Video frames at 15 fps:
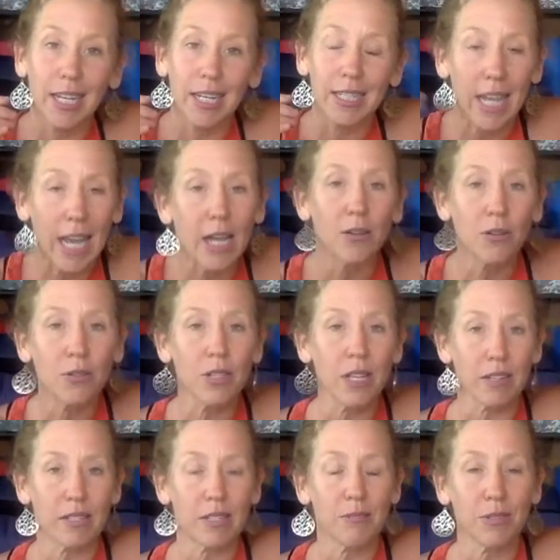tells
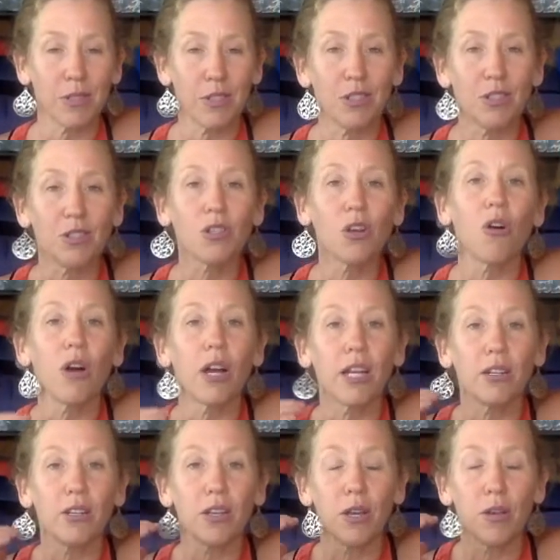us it was
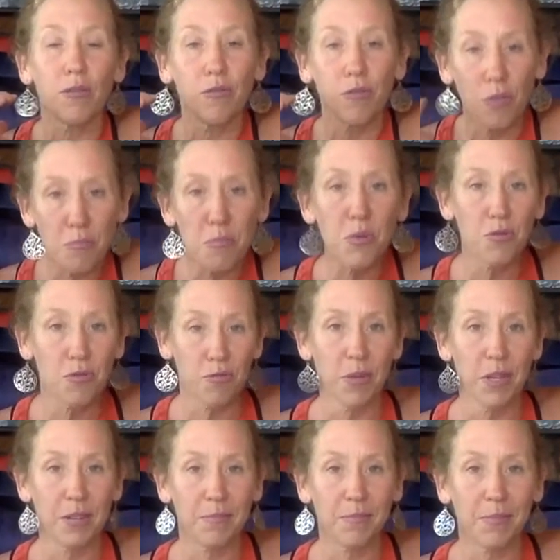designed for
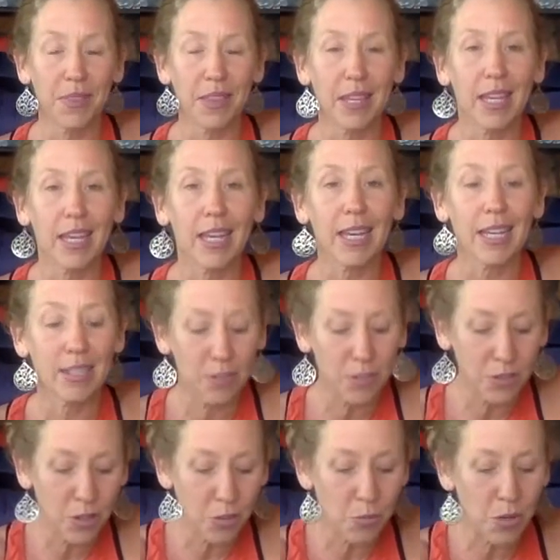movement. And
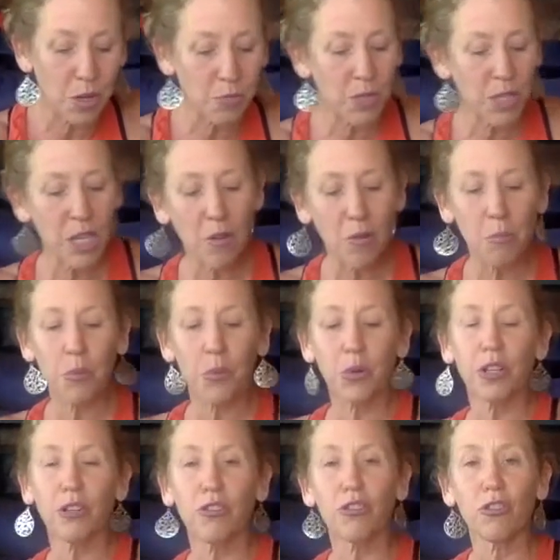so when we go and put
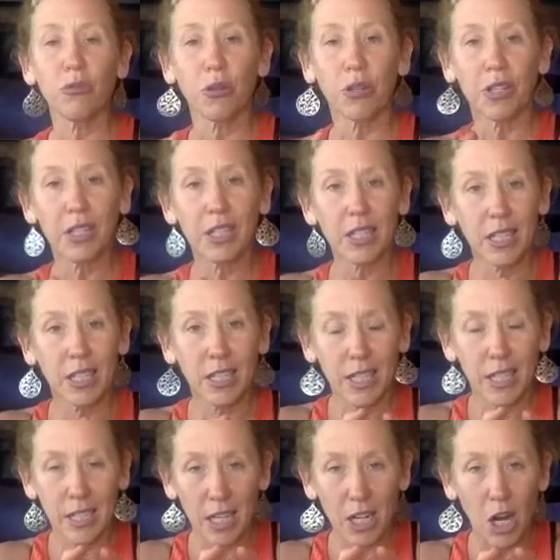a shoe on it
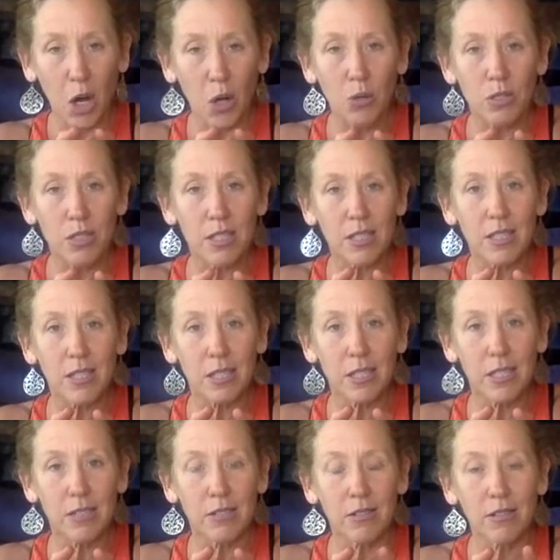that holds it
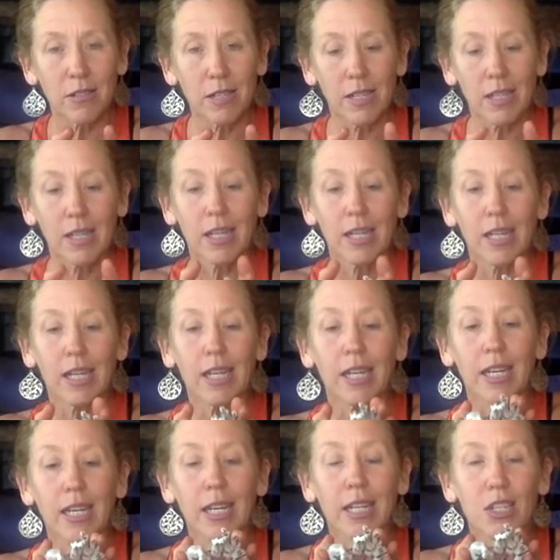still
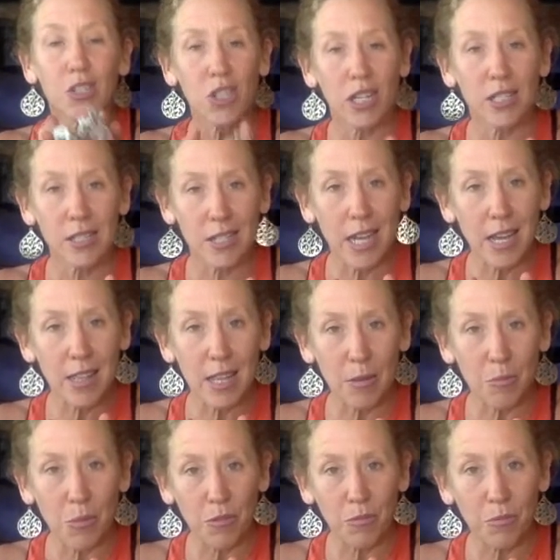and shuts down that
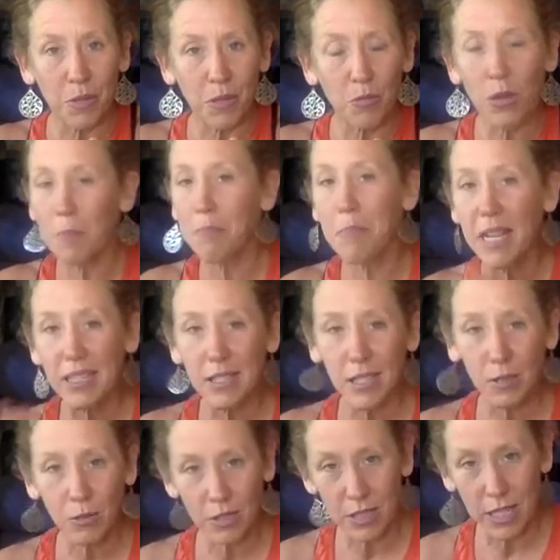movement, we're messing
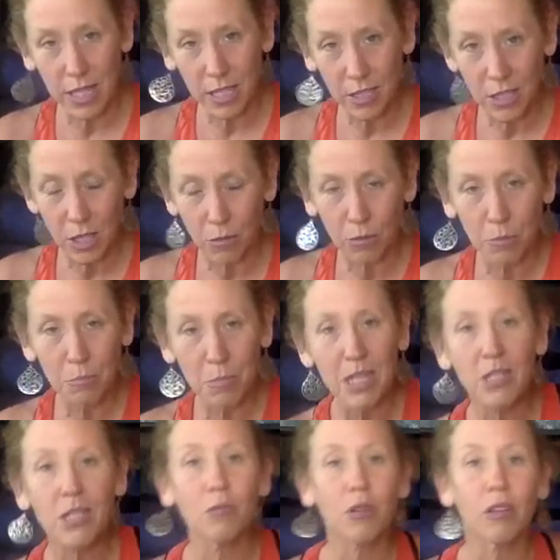with nature. We're
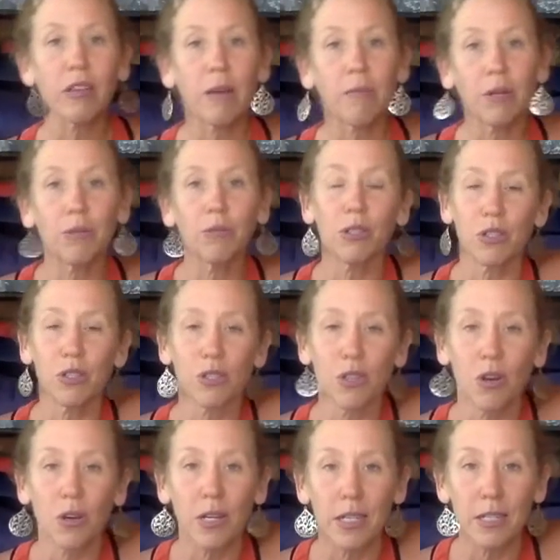messing with how we were
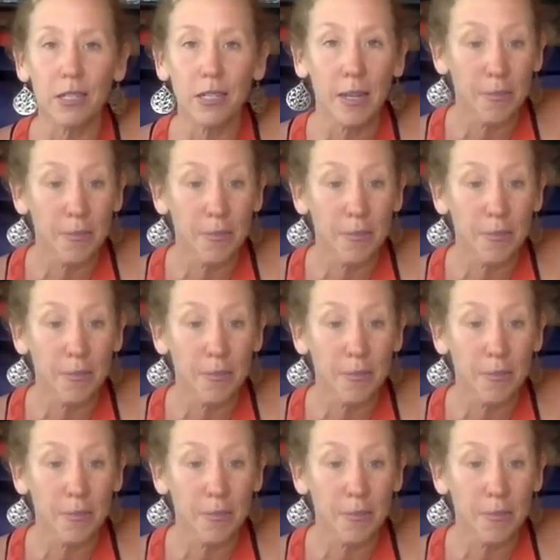designed.